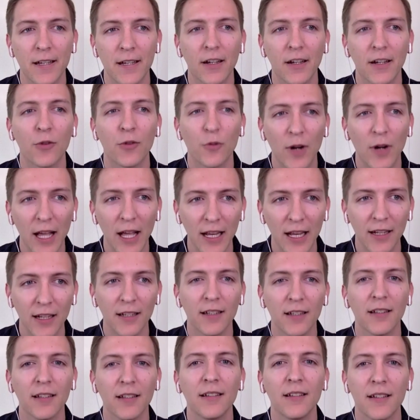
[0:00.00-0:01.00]

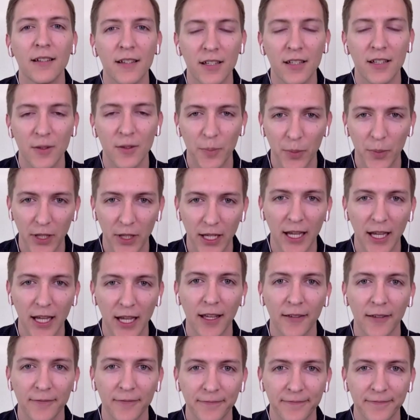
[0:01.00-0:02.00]
Retina
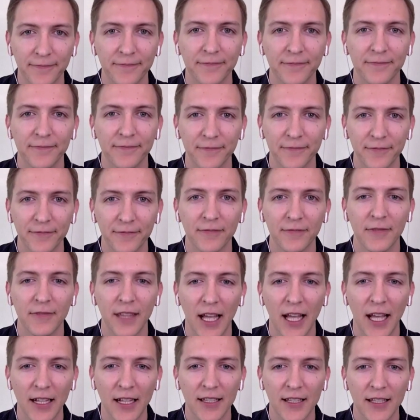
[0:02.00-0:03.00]
display.
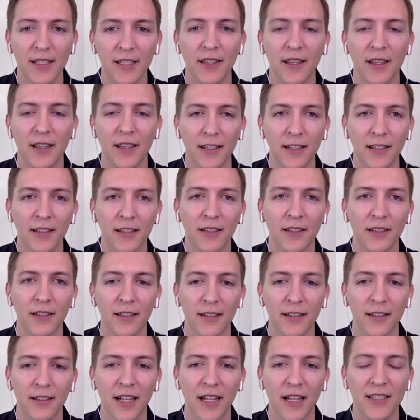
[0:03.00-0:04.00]
That's
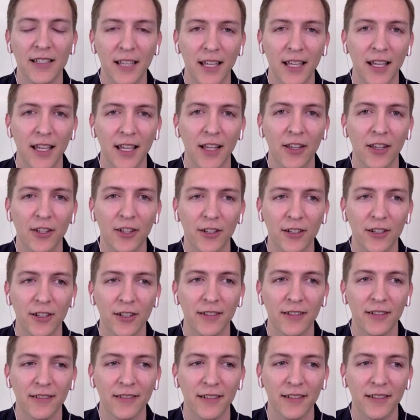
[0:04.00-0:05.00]
the
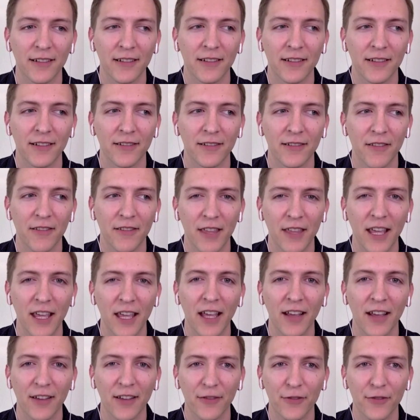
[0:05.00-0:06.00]
killer
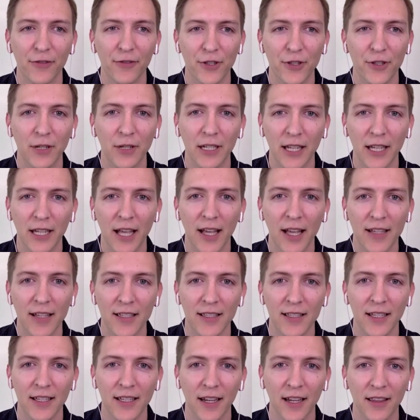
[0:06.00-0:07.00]
thing for
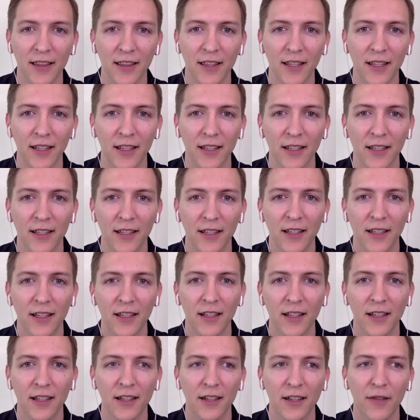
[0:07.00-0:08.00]
screencasting, I think.
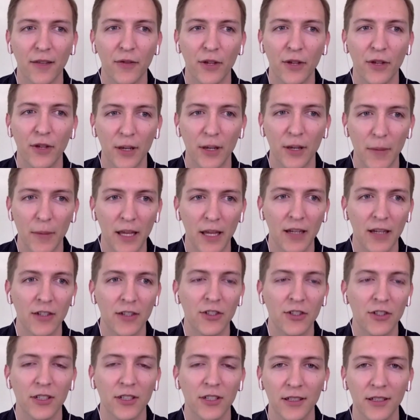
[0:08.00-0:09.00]
If you can manage